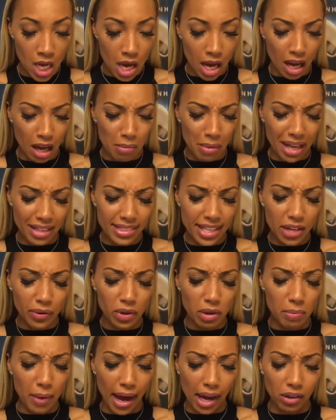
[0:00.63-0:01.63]
I
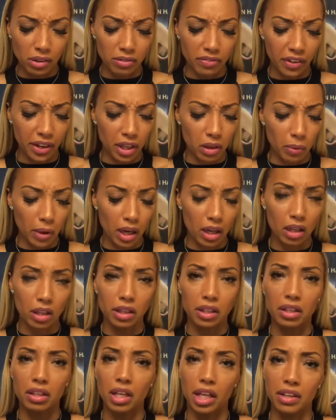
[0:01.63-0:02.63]
think we battled very
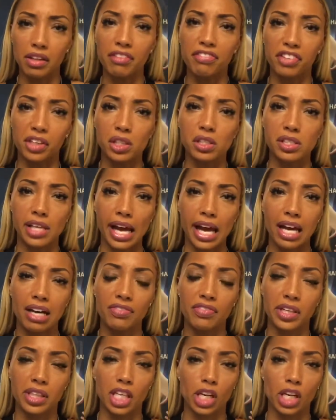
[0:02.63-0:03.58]
well in the first half.